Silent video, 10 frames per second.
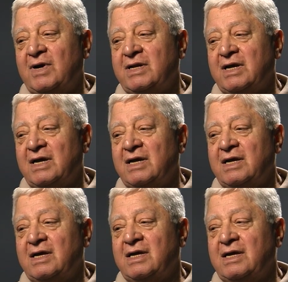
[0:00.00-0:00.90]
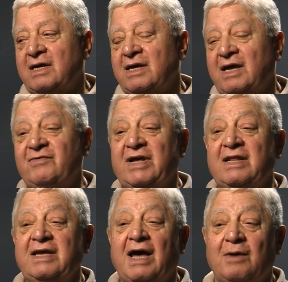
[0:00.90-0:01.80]
But
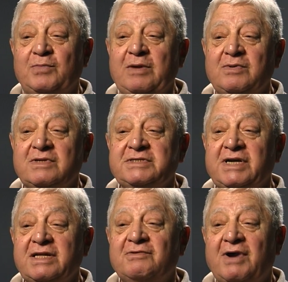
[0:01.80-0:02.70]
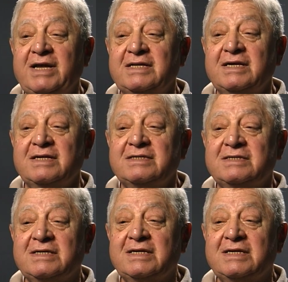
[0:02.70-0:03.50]
evidently our people said the right things.